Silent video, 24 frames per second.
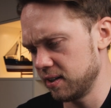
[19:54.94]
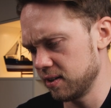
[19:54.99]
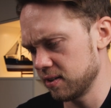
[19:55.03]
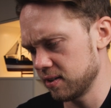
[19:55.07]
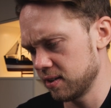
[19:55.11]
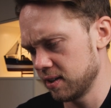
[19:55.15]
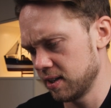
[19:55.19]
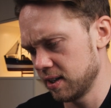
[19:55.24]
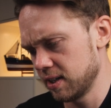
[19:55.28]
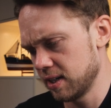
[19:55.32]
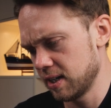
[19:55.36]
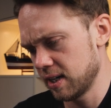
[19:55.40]
here
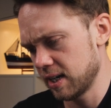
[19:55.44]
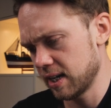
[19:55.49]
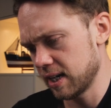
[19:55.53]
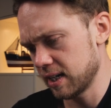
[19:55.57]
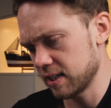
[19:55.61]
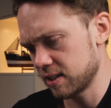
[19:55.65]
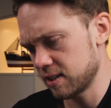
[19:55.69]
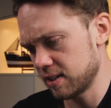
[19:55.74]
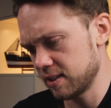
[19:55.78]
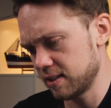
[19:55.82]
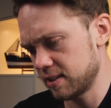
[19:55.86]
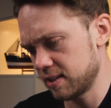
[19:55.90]
it
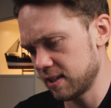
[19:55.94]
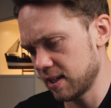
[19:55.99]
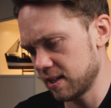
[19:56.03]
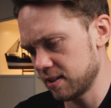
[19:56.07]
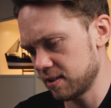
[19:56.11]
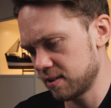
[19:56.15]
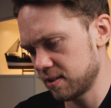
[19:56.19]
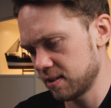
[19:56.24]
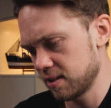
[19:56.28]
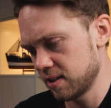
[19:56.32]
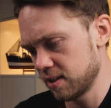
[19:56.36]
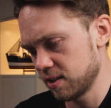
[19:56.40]
actually
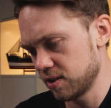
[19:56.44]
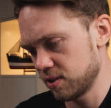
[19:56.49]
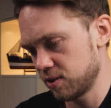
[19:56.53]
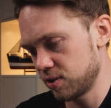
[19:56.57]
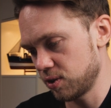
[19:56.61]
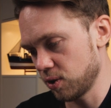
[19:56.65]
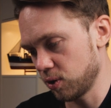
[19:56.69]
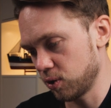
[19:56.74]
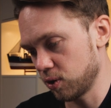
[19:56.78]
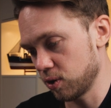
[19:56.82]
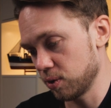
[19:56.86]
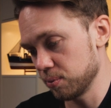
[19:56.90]
says
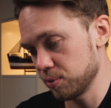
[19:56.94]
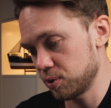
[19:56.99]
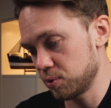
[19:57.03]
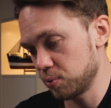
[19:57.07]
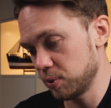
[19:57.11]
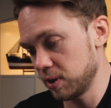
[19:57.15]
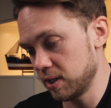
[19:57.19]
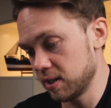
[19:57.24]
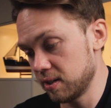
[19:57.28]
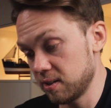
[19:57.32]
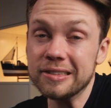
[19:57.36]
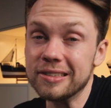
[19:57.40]
Stockholm,
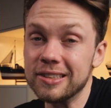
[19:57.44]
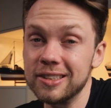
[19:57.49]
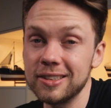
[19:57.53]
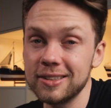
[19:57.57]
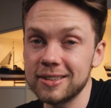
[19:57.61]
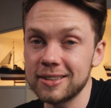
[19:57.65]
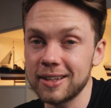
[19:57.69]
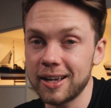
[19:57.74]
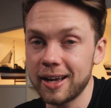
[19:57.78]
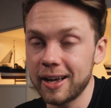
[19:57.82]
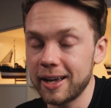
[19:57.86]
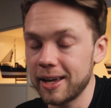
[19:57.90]
Sweden.
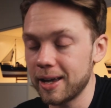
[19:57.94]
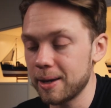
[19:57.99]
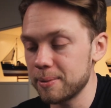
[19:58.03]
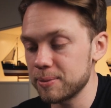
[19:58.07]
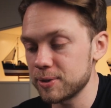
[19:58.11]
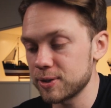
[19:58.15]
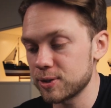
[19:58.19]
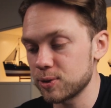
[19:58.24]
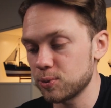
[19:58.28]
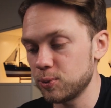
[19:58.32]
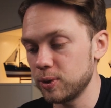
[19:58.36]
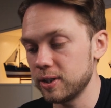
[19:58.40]
Since I am
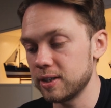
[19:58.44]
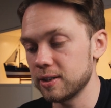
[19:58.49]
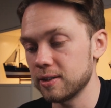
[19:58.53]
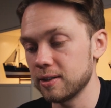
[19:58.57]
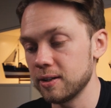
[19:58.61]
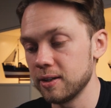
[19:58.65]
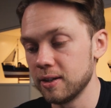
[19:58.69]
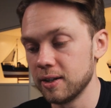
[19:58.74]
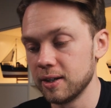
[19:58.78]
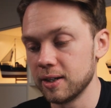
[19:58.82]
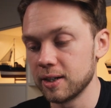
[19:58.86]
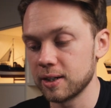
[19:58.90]
in Sweden
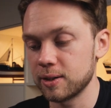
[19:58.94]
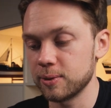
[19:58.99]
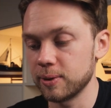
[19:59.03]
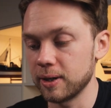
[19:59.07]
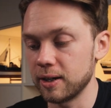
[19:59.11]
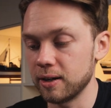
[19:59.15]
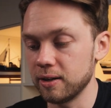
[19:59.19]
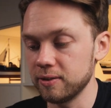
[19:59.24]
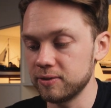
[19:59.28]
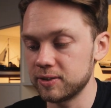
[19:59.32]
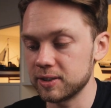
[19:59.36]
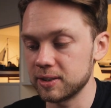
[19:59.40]

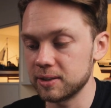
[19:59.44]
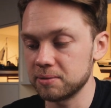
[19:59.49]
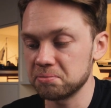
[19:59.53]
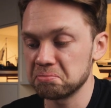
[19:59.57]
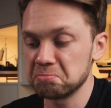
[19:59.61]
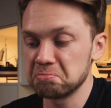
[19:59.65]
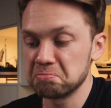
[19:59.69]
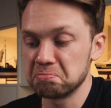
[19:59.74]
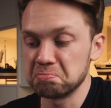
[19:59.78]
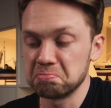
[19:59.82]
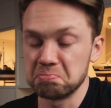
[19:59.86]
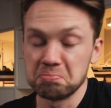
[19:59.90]
quite often,
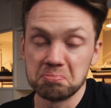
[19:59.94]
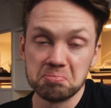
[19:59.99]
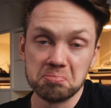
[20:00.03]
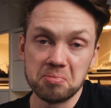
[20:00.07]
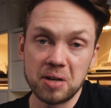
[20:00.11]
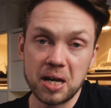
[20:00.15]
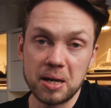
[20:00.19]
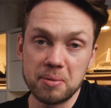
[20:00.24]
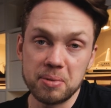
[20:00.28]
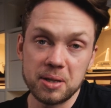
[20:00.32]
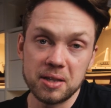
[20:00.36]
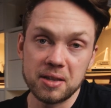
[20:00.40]

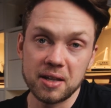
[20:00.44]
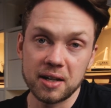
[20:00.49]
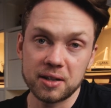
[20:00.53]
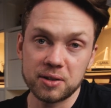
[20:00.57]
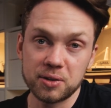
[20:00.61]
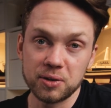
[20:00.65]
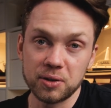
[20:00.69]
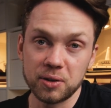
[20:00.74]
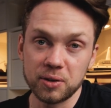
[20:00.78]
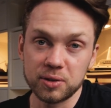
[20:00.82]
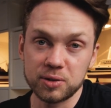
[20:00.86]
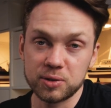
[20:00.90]
maybe that
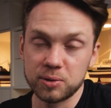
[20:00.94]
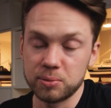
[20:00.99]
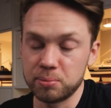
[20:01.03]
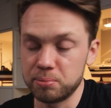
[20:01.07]
could also